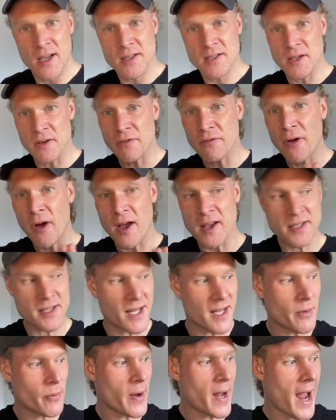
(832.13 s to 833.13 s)
So
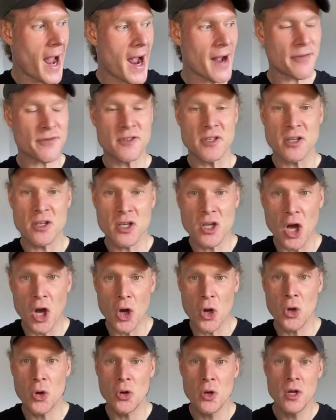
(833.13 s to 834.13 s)
firstly, we have to
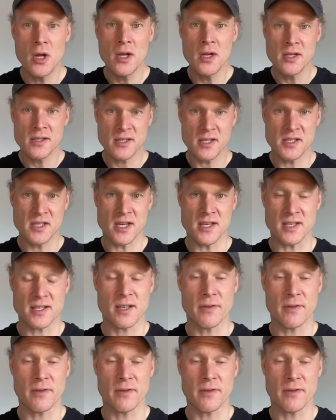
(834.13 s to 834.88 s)
go to Jesus.